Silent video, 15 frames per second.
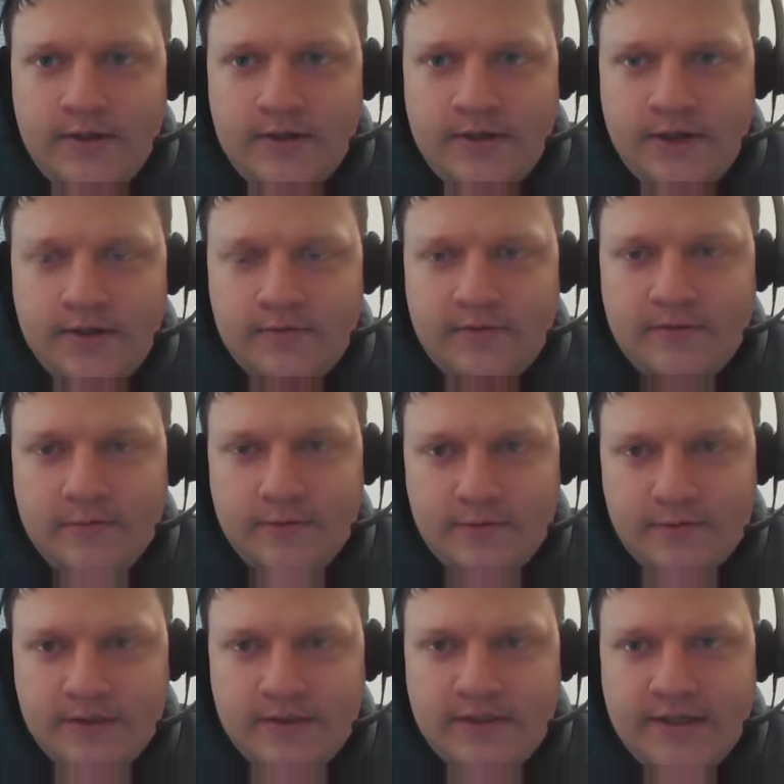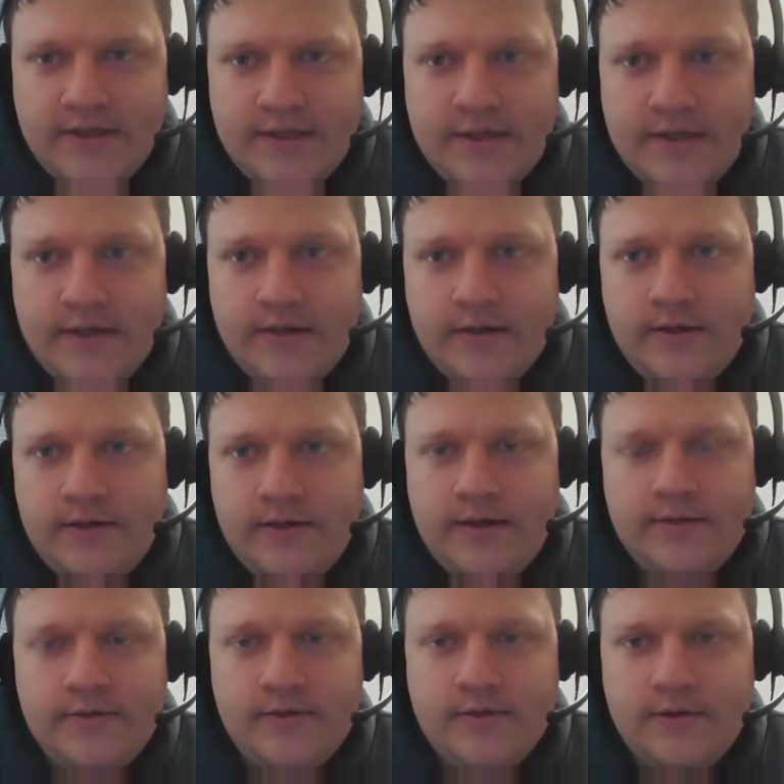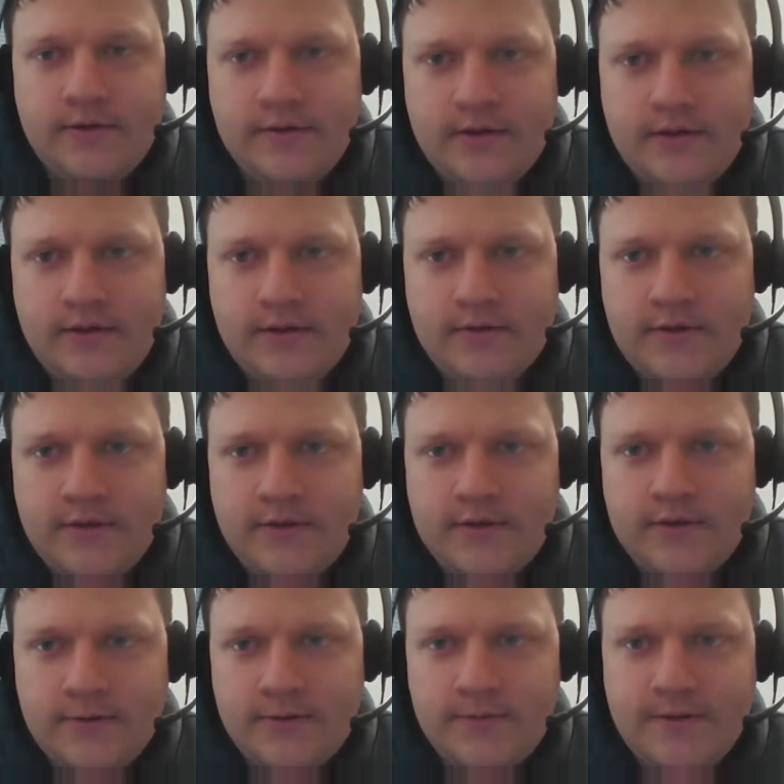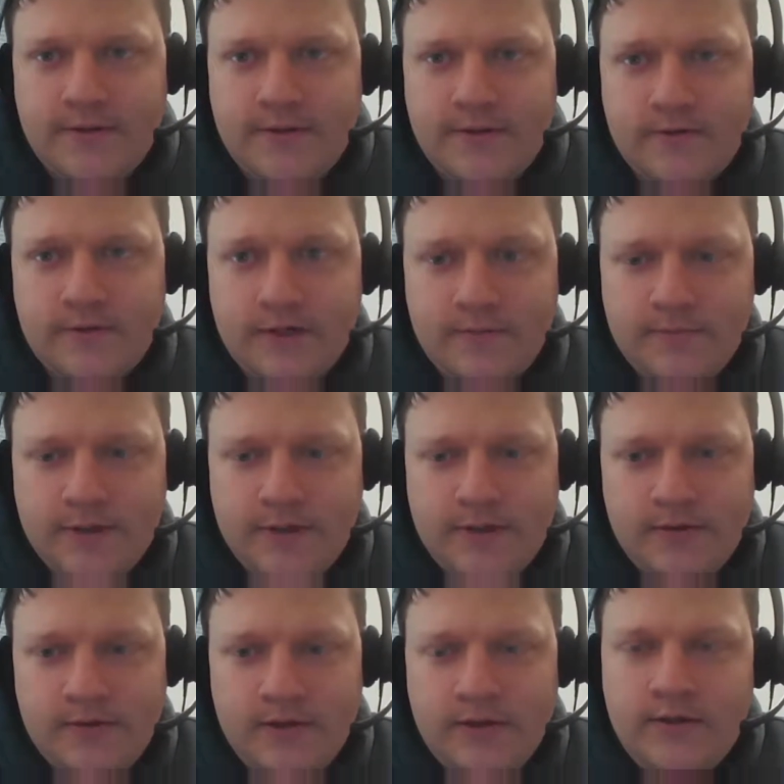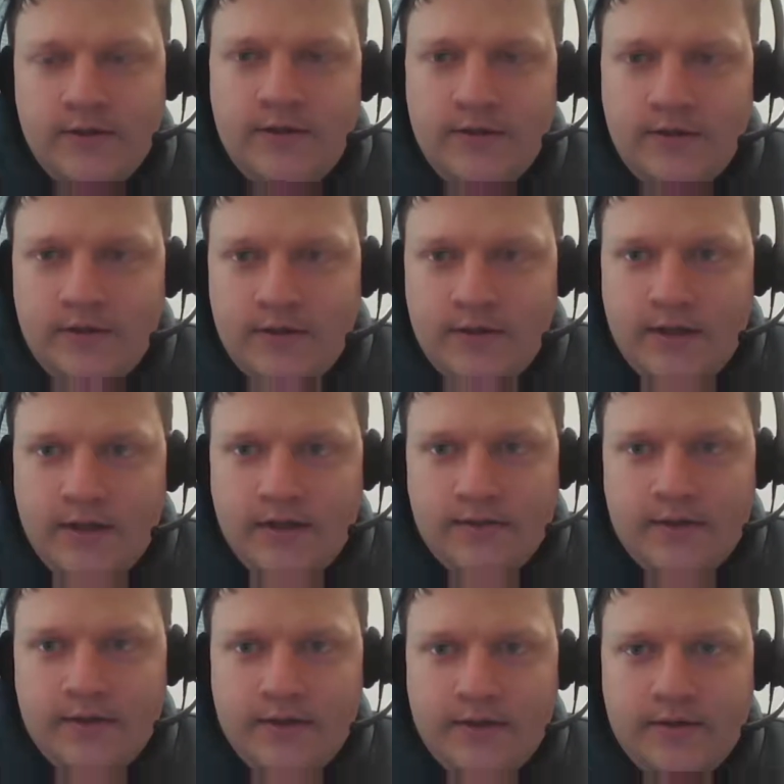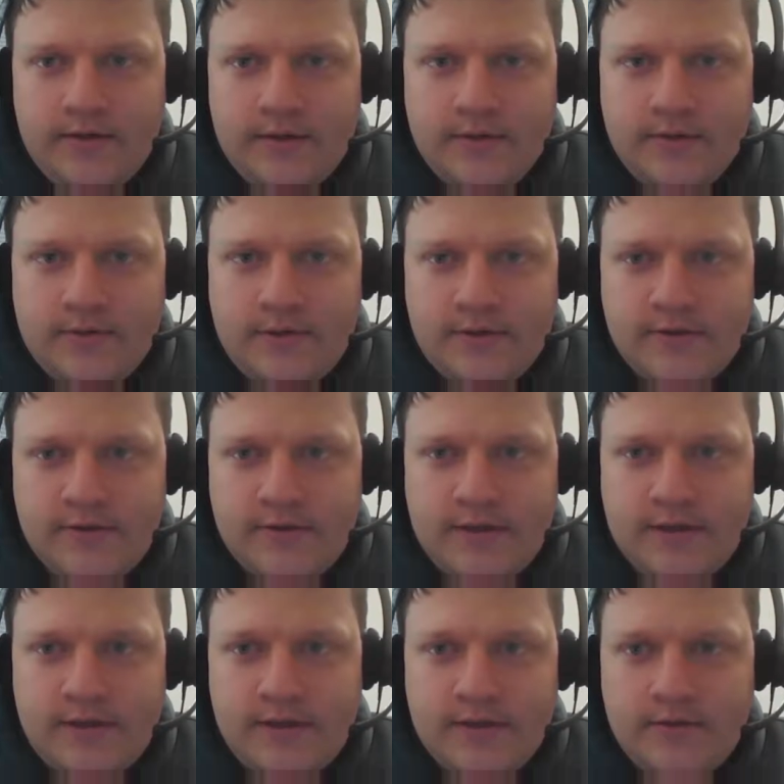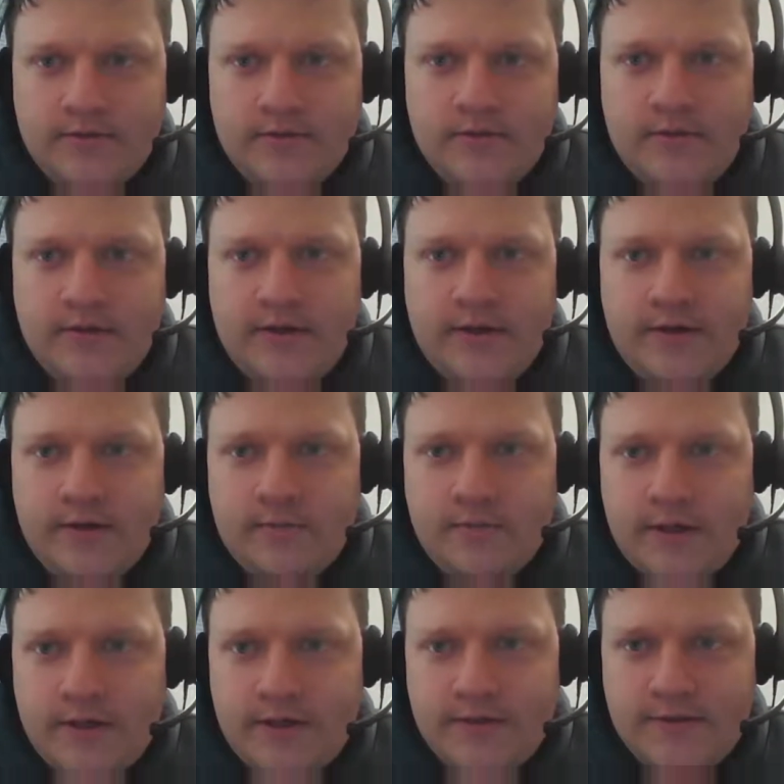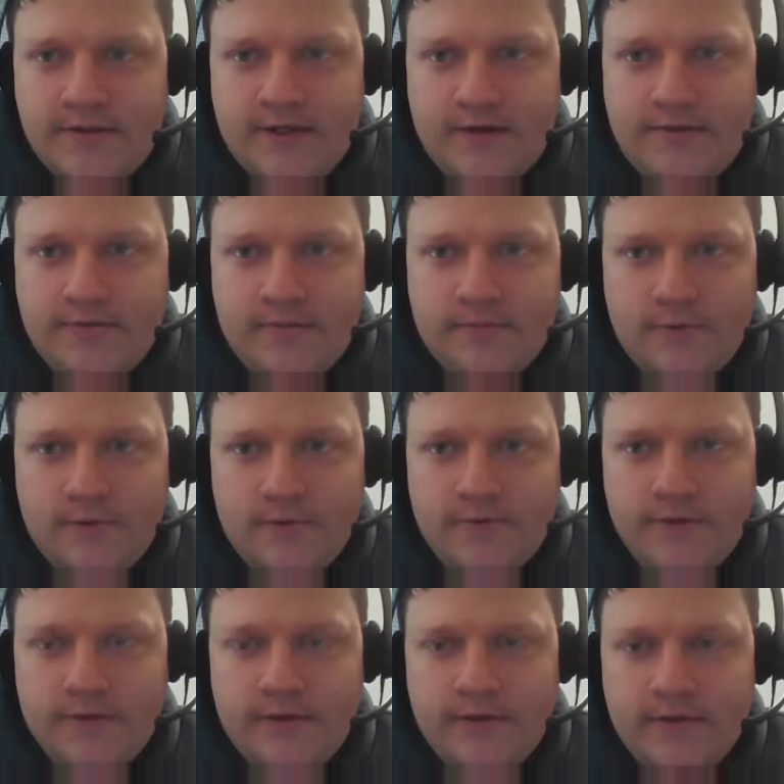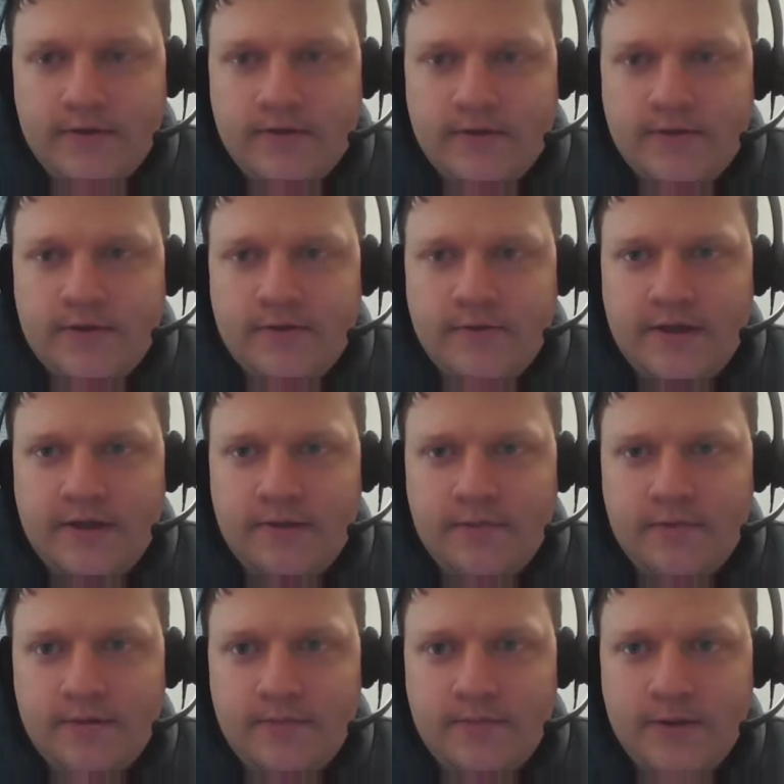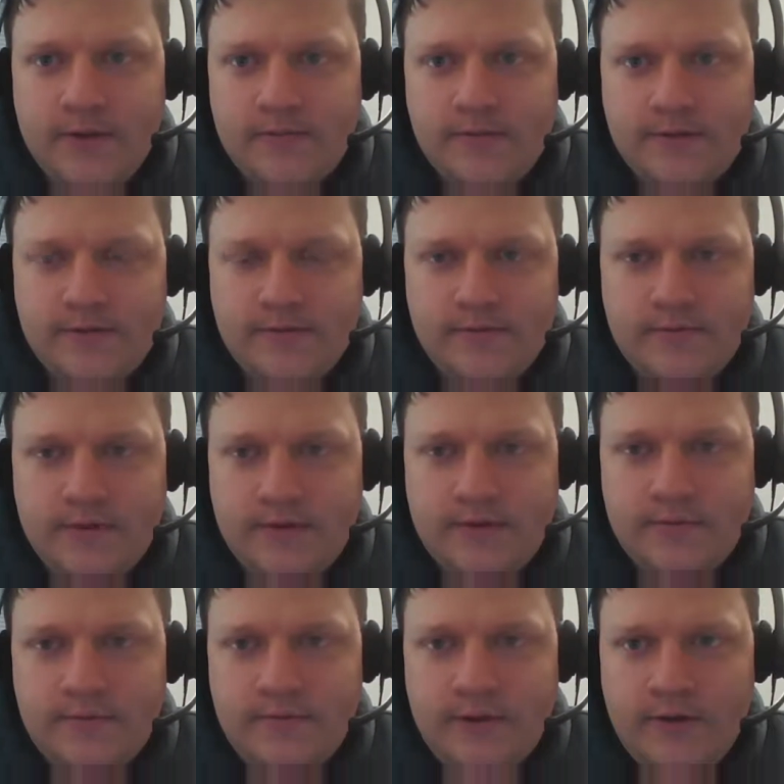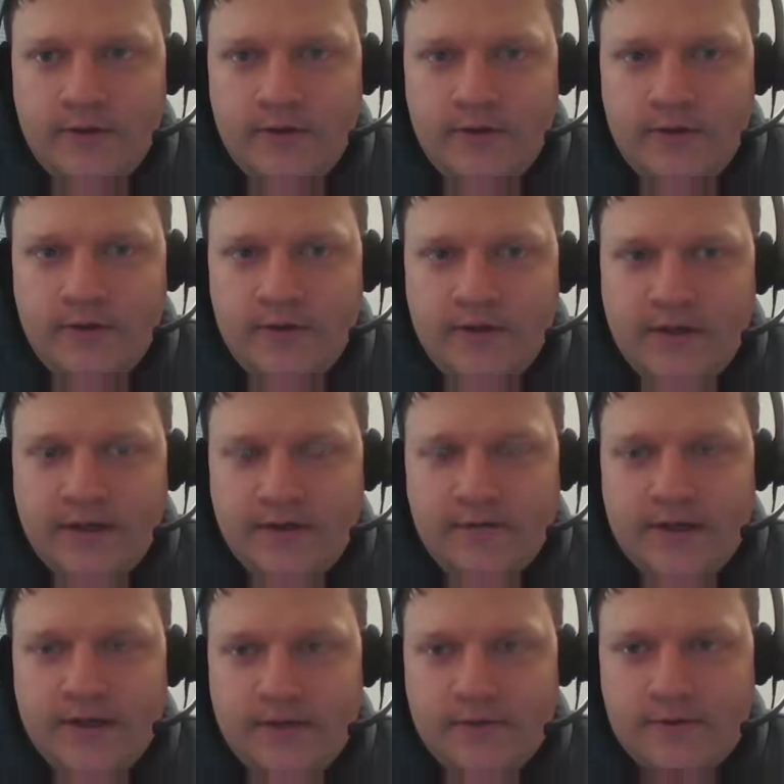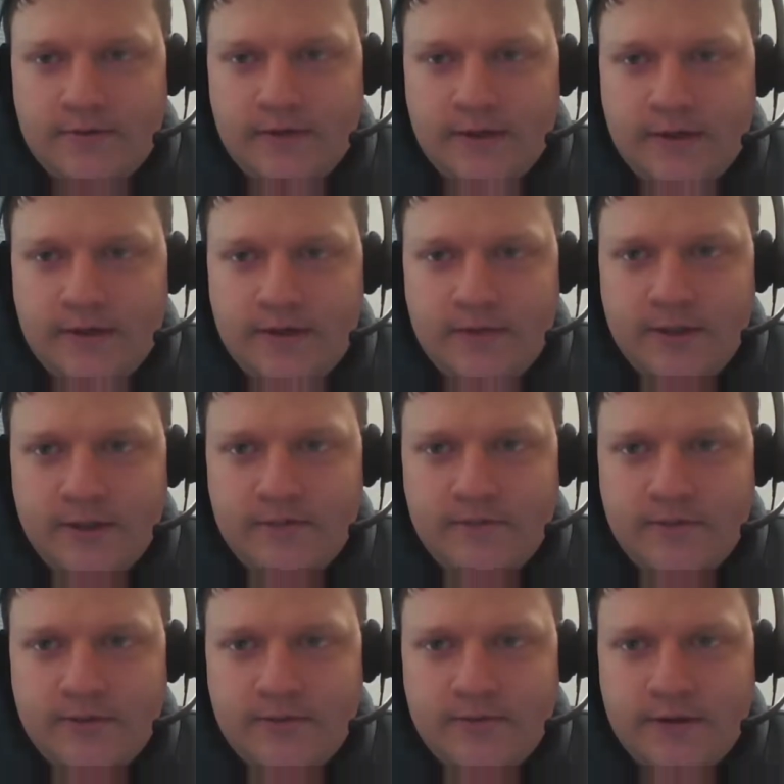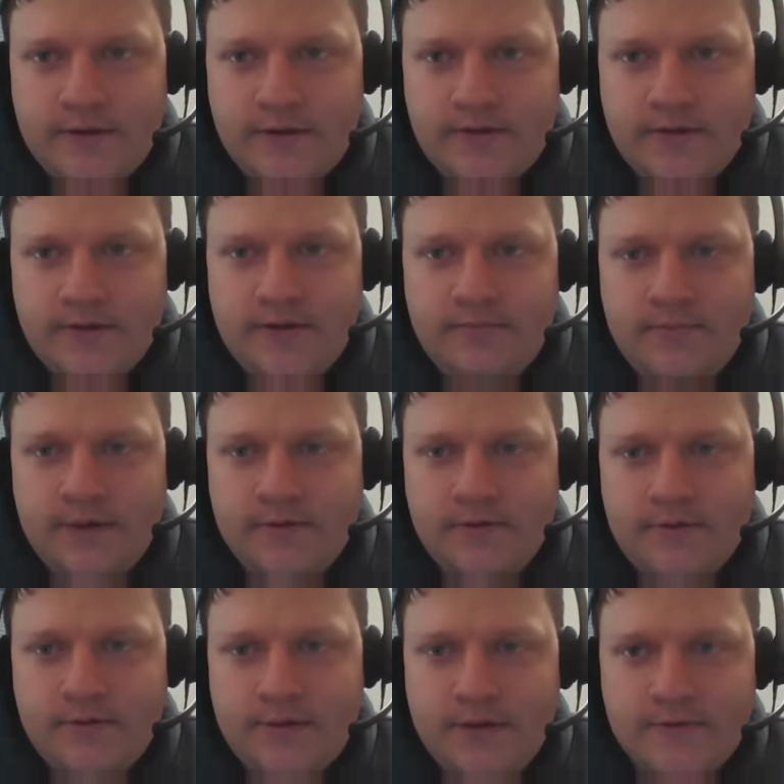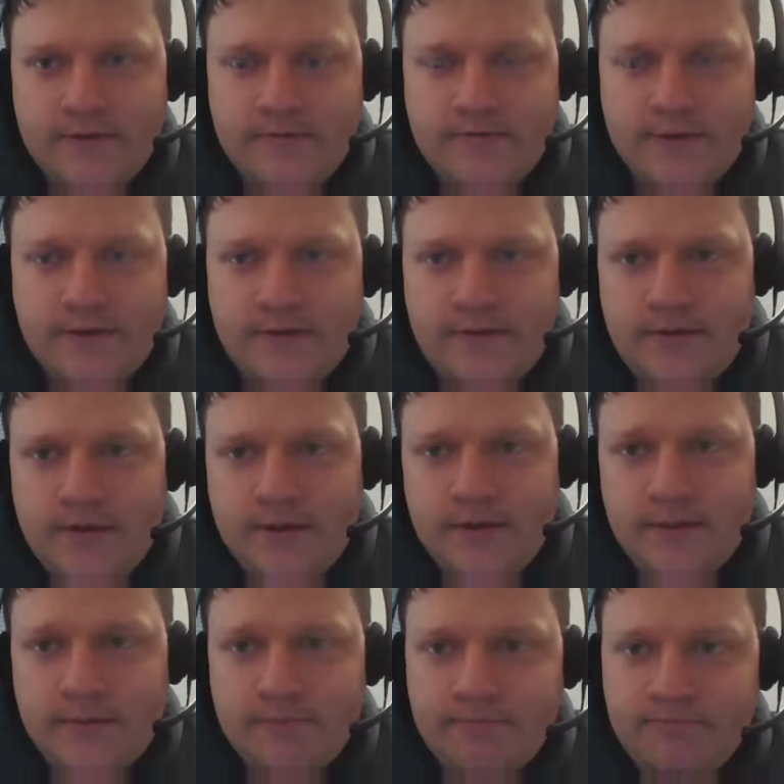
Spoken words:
how we would use it day to day, handling customers by phone or email, and then as well as getting our warehouse staff on board with it so they would be able to handle the outgoing and incoming inventory and making sure that was updated correctly.